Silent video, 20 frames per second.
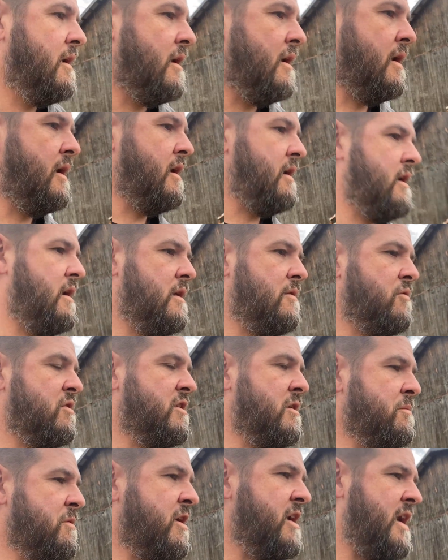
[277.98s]
And we
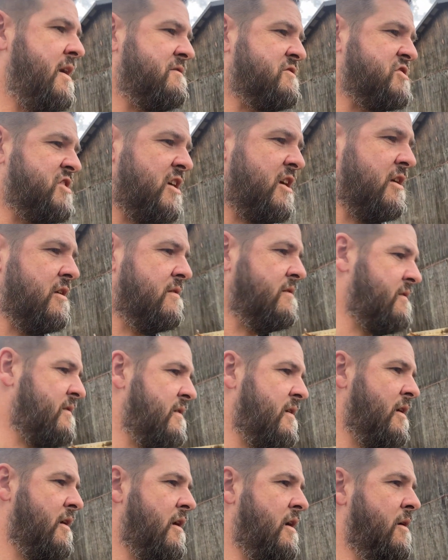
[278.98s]
typically have
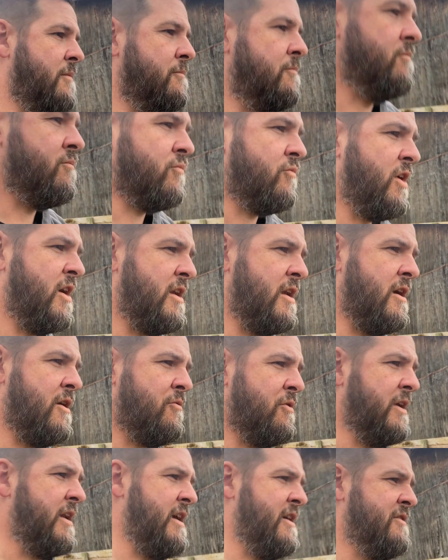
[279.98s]
chickens. Right now
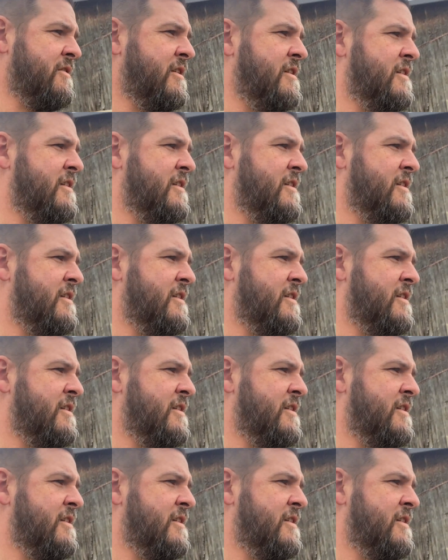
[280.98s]
we're down